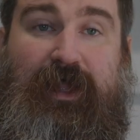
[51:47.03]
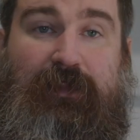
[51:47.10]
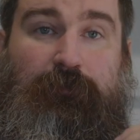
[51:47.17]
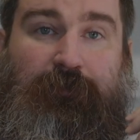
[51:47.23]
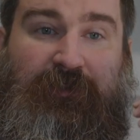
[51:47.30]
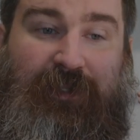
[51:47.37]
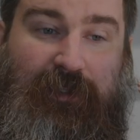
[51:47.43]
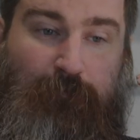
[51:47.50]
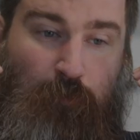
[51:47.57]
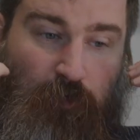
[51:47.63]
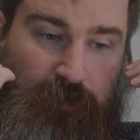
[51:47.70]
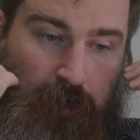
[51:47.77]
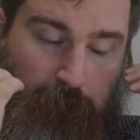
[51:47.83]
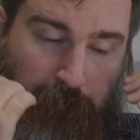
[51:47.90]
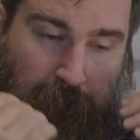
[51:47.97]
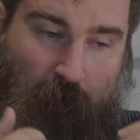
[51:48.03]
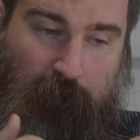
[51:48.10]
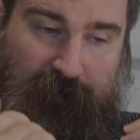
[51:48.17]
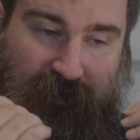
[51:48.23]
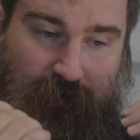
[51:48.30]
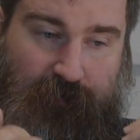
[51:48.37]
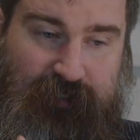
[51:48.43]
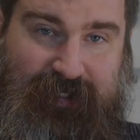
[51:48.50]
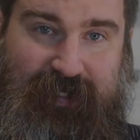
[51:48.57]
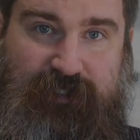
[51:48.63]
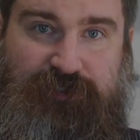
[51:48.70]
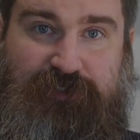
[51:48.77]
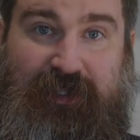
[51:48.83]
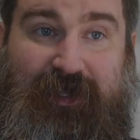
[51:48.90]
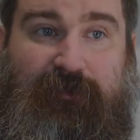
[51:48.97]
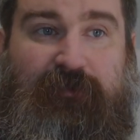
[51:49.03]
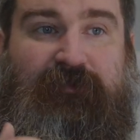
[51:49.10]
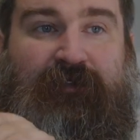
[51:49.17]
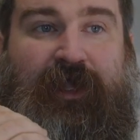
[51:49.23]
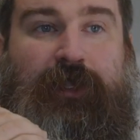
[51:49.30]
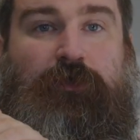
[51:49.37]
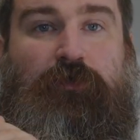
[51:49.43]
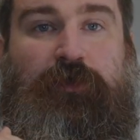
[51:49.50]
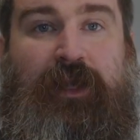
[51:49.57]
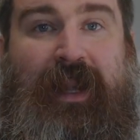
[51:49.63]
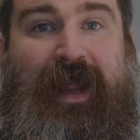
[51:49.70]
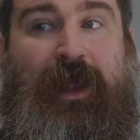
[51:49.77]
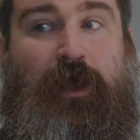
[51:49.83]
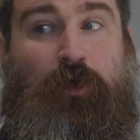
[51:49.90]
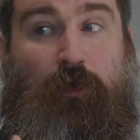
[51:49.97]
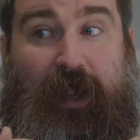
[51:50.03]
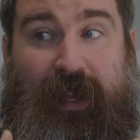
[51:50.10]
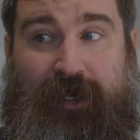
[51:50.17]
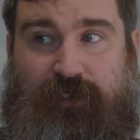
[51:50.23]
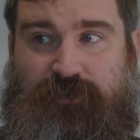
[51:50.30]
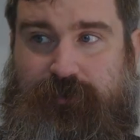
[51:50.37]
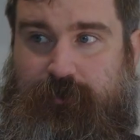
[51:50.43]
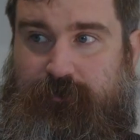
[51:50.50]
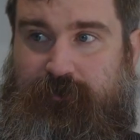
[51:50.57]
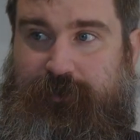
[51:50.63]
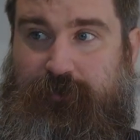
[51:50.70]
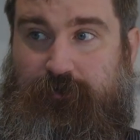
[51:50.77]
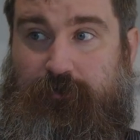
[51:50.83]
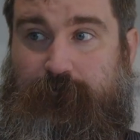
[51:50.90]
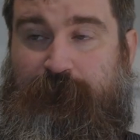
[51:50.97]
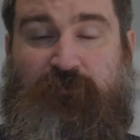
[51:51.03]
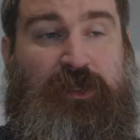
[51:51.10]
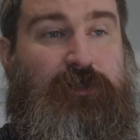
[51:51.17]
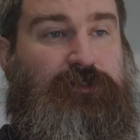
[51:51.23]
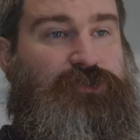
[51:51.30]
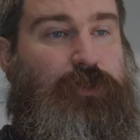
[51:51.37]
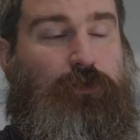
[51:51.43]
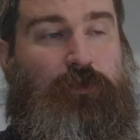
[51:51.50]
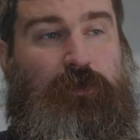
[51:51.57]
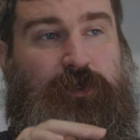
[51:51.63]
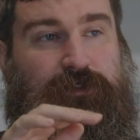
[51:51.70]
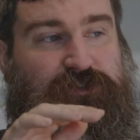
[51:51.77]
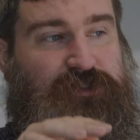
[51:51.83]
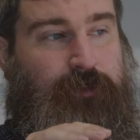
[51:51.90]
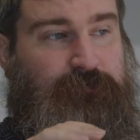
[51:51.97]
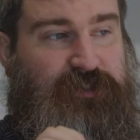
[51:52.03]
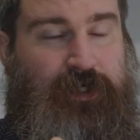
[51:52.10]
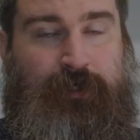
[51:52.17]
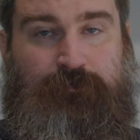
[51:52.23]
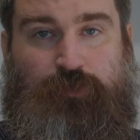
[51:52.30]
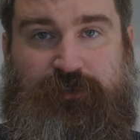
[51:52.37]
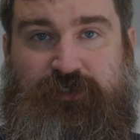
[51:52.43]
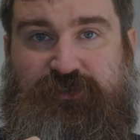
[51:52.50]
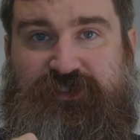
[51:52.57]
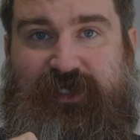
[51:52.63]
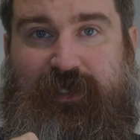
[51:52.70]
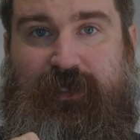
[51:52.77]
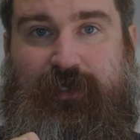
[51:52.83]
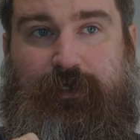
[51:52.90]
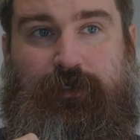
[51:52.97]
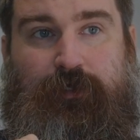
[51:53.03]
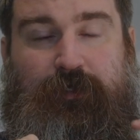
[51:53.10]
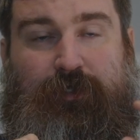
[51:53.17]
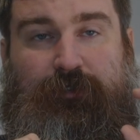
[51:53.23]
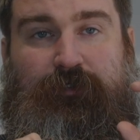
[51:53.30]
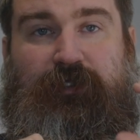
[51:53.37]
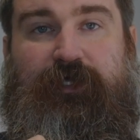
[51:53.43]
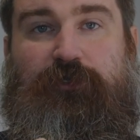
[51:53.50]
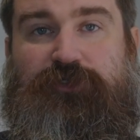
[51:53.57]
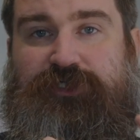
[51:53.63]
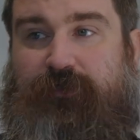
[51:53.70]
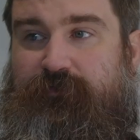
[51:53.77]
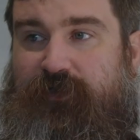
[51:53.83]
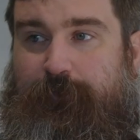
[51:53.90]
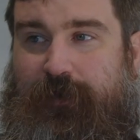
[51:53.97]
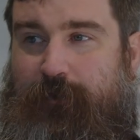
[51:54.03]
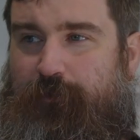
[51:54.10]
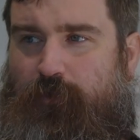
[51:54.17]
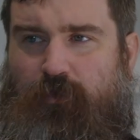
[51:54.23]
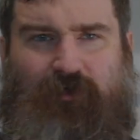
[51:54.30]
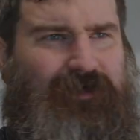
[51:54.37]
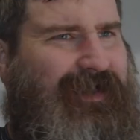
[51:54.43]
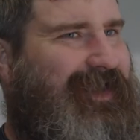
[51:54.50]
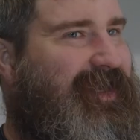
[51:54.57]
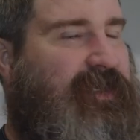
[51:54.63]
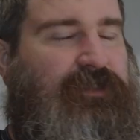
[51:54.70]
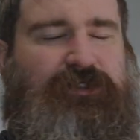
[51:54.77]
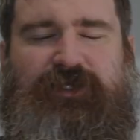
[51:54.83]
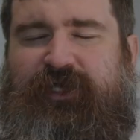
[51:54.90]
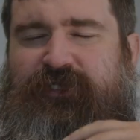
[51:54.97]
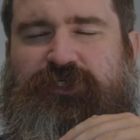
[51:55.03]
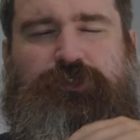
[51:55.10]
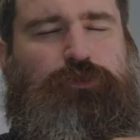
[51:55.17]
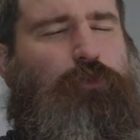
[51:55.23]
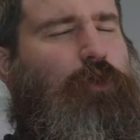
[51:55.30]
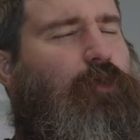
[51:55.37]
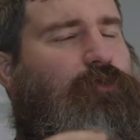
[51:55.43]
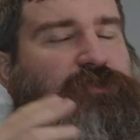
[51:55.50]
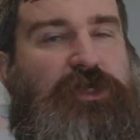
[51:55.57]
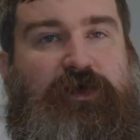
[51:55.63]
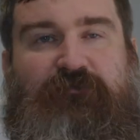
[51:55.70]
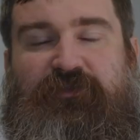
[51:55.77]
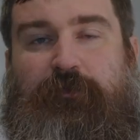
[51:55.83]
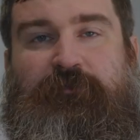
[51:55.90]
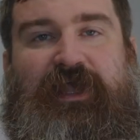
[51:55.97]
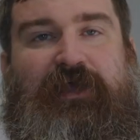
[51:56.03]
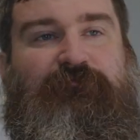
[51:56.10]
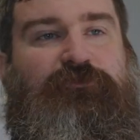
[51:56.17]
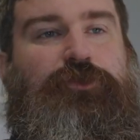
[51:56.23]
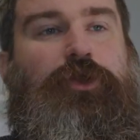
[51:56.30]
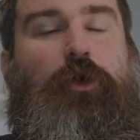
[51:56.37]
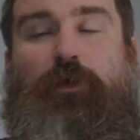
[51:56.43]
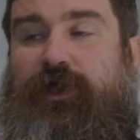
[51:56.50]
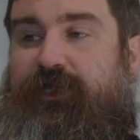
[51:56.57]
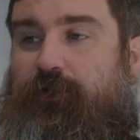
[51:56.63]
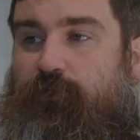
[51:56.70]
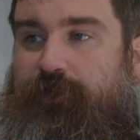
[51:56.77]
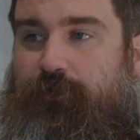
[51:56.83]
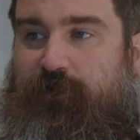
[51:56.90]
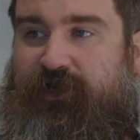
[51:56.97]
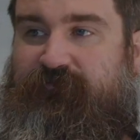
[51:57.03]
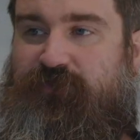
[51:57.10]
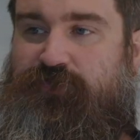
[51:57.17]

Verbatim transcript: The moment they're engaged in that, they are now actually a leader. Yeah. So sometimes when you say leadership to people, it just rolls off them. They have no idea what you're